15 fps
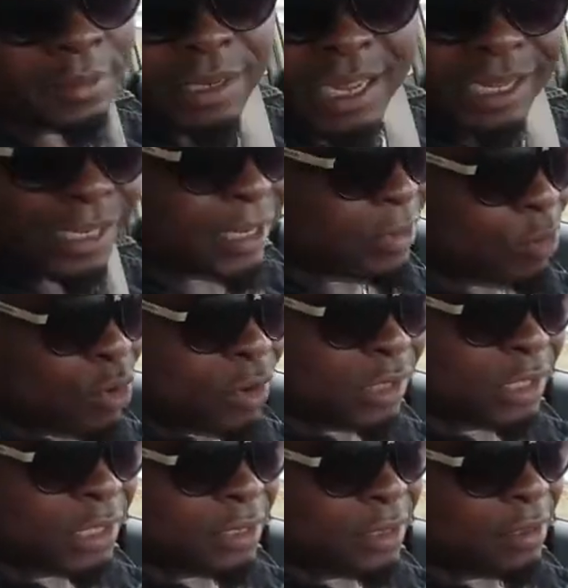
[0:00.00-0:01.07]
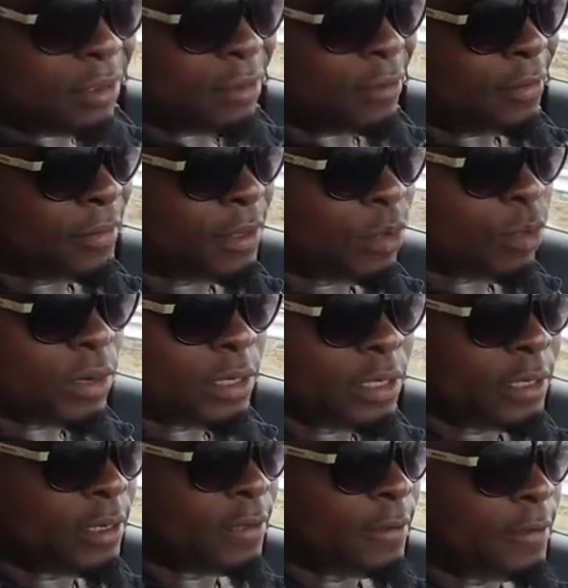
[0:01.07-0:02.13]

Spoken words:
Like the ones, the one in